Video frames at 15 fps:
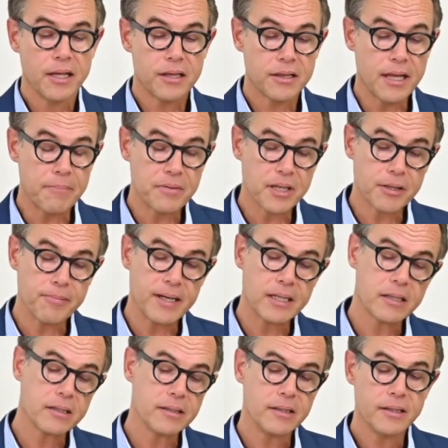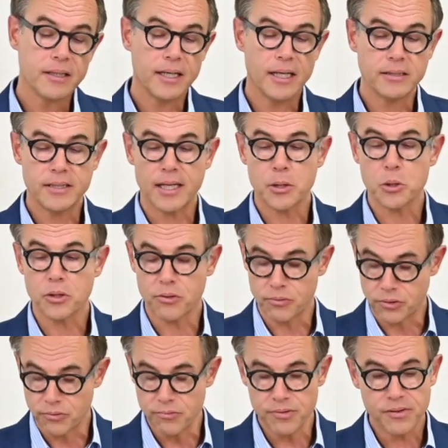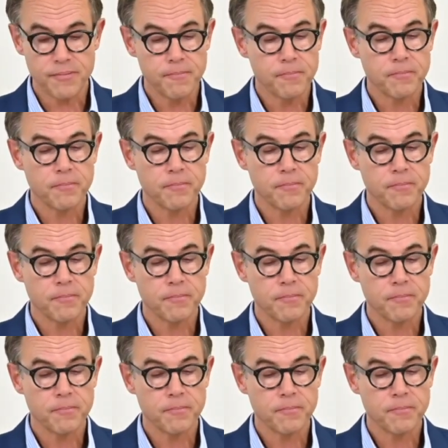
subsequently intention to use.